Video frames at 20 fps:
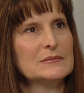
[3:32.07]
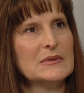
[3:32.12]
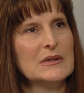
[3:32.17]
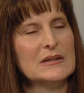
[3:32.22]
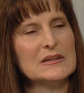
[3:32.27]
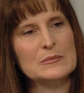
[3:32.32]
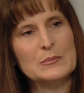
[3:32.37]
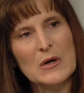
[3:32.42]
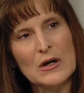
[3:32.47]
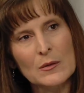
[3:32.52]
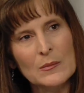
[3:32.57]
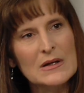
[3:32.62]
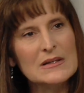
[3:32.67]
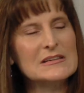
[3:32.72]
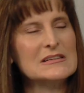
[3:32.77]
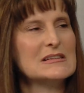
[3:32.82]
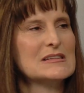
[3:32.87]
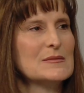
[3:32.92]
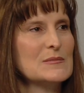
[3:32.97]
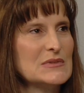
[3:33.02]

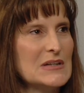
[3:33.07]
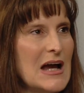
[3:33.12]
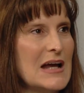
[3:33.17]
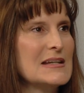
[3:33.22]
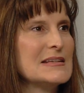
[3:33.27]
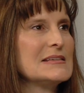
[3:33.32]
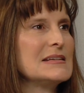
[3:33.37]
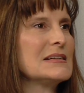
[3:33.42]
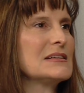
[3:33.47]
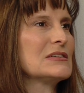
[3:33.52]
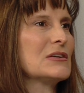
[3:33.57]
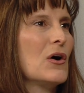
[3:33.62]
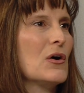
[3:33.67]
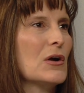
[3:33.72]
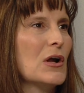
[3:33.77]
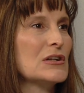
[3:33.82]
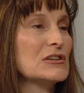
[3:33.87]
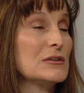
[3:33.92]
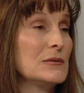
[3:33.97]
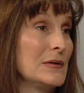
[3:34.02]
experiments and some science things going
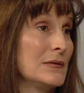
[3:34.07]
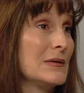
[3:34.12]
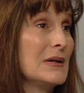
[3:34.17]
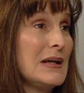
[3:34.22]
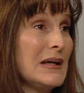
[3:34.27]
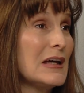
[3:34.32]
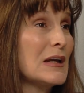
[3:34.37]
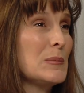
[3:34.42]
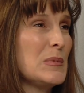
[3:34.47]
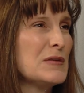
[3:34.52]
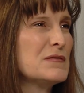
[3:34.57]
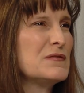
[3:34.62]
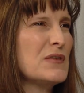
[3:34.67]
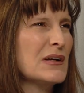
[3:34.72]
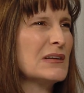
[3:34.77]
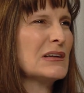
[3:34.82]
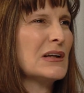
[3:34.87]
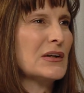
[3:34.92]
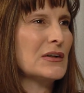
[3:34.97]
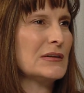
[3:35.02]
on. So it'll be
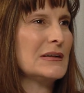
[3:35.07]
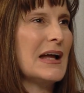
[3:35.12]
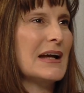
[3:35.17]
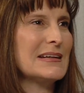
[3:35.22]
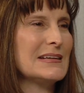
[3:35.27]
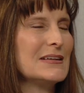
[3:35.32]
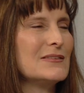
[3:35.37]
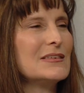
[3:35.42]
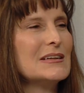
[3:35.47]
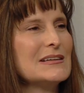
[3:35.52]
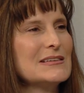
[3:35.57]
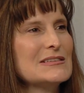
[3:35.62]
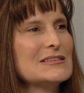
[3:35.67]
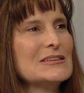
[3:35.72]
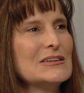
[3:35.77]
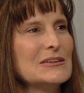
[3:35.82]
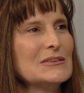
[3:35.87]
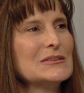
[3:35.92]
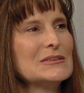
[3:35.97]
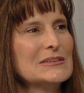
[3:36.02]
fun learning activities,
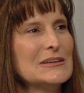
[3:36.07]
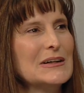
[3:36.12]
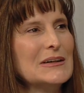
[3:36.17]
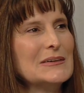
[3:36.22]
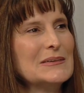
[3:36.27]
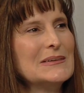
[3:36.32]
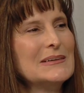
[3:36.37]
too. So